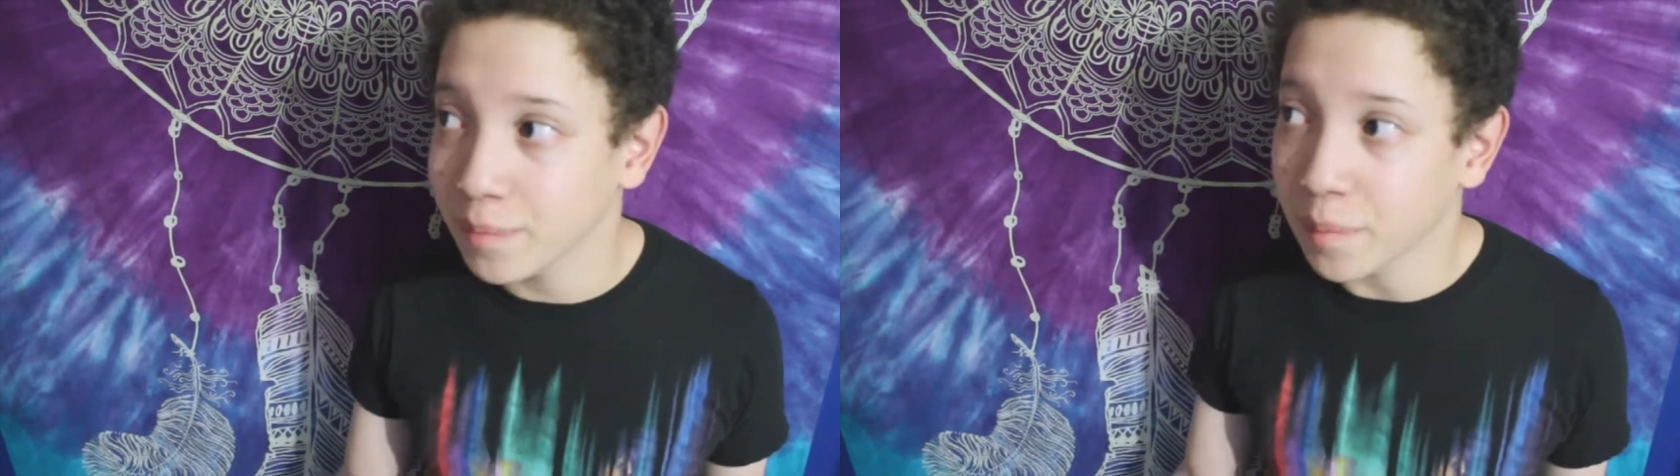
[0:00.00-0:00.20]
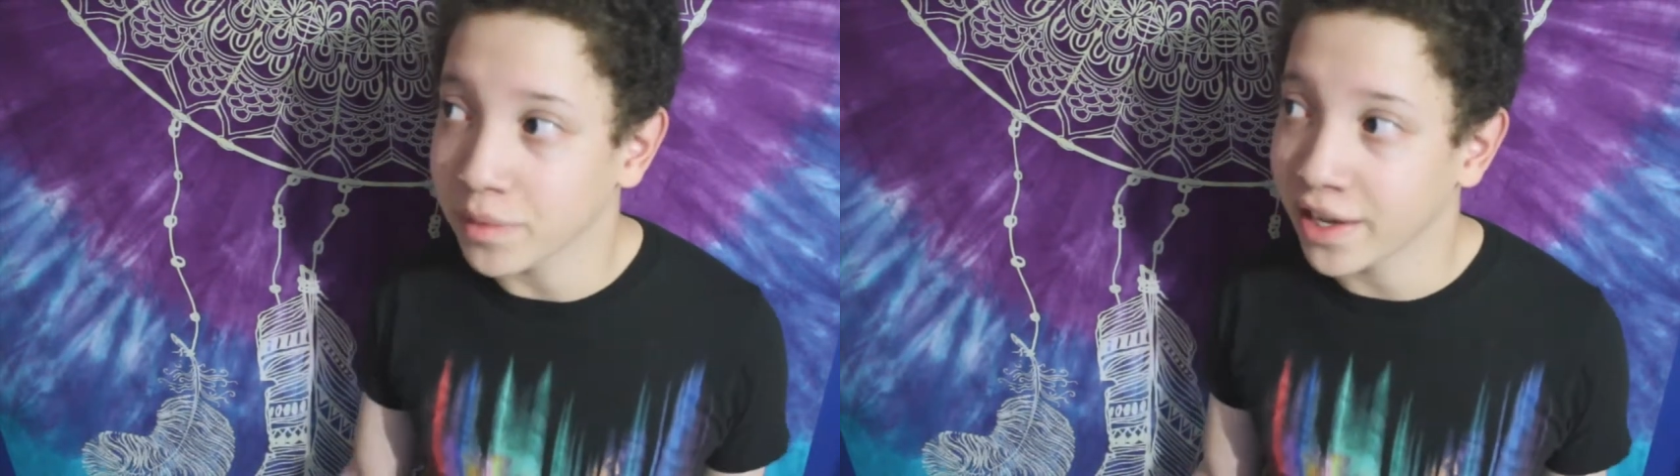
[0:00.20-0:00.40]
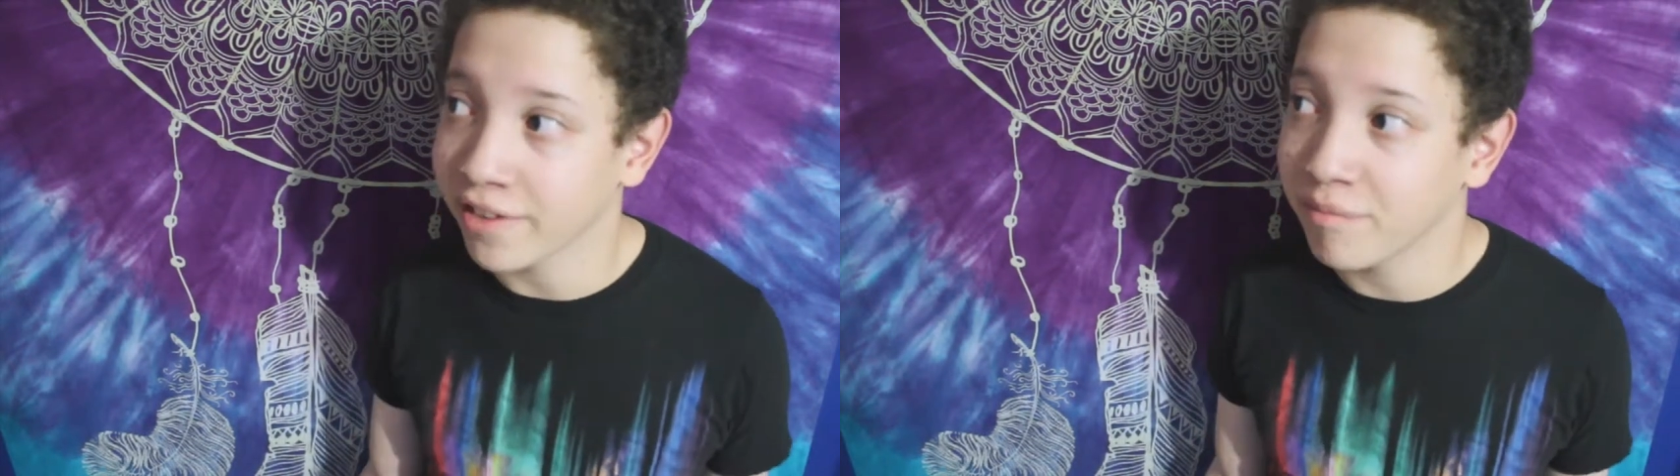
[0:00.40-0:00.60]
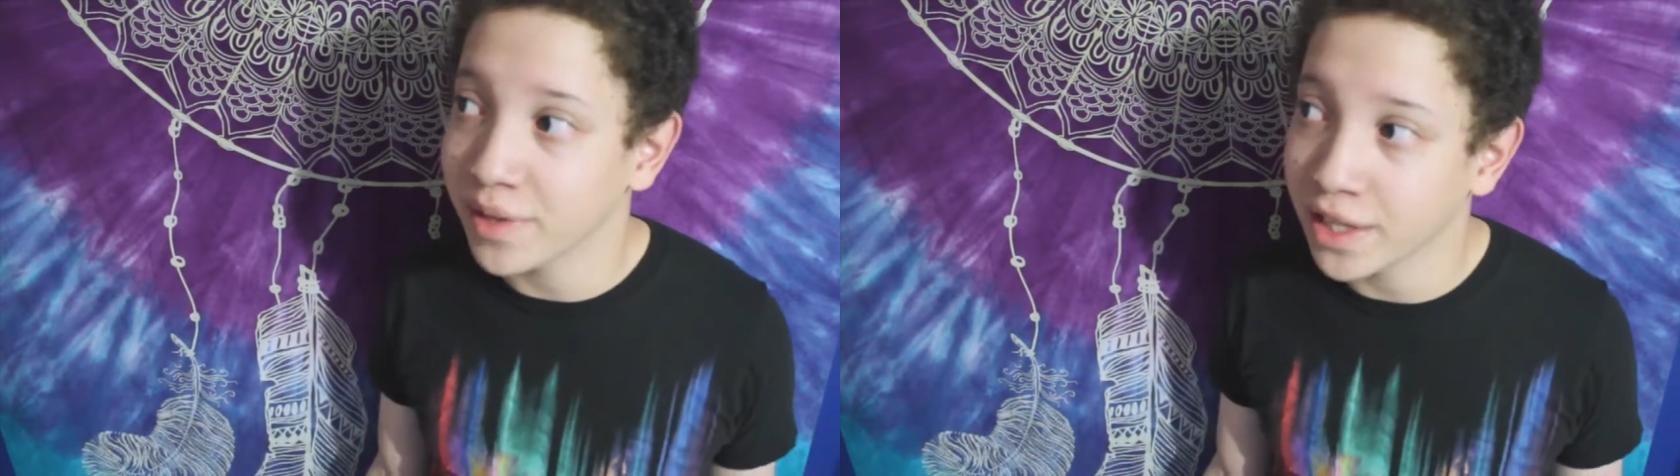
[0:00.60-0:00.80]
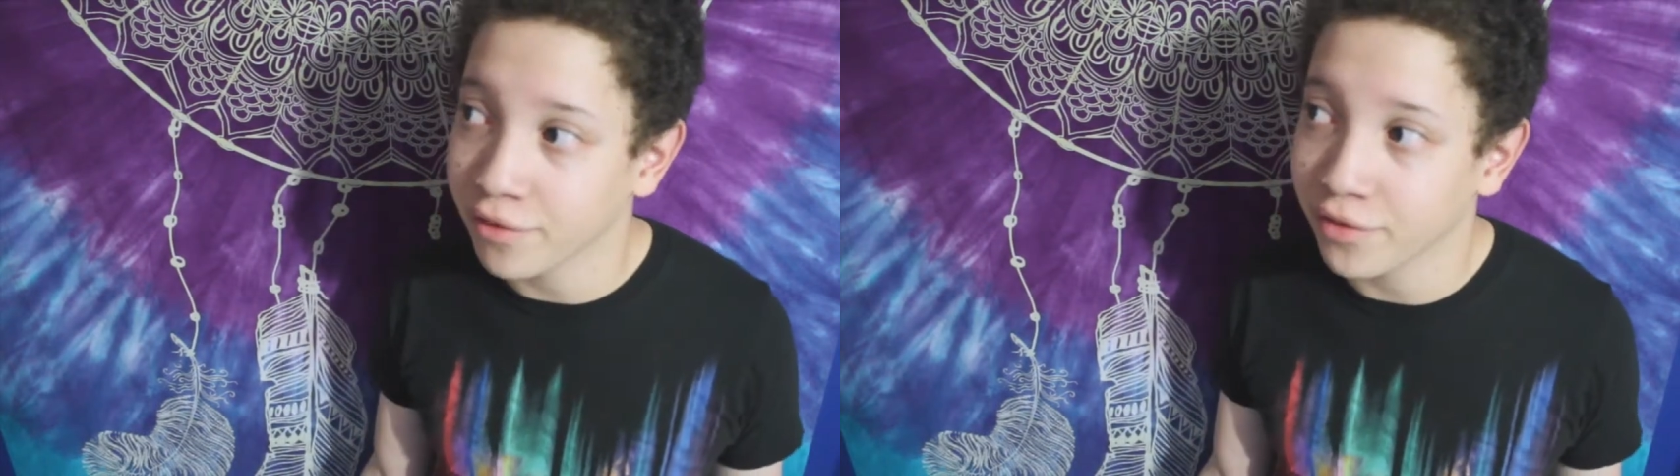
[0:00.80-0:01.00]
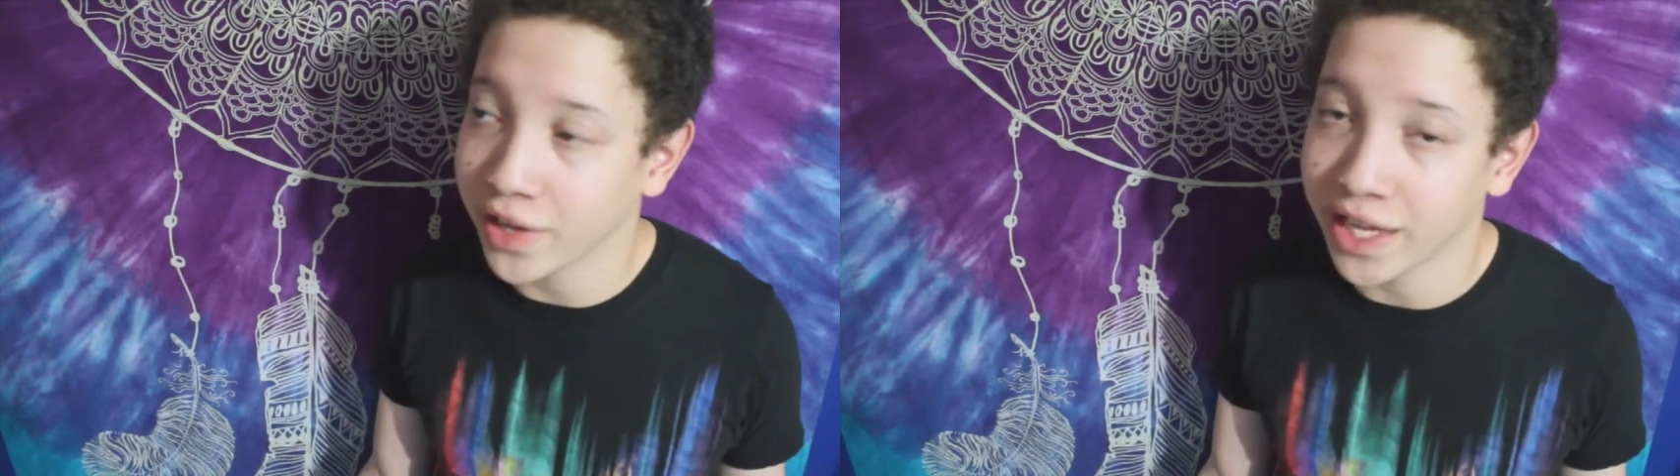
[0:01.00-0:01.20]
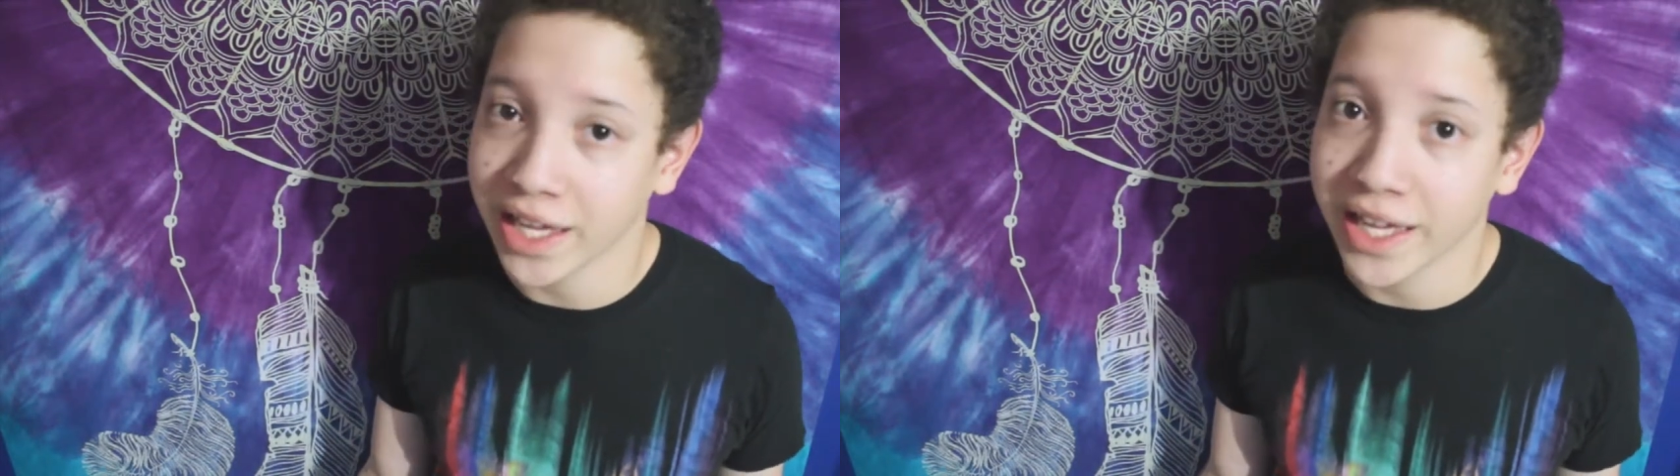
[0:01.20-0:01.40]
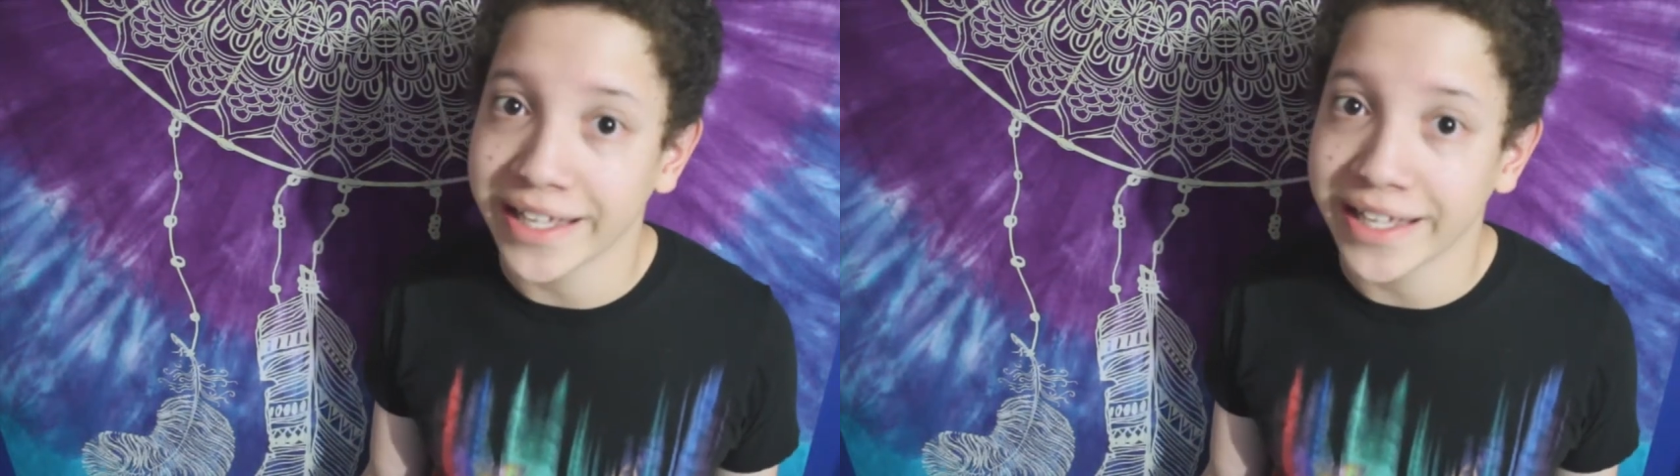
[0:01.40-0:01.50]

the people that have been there for like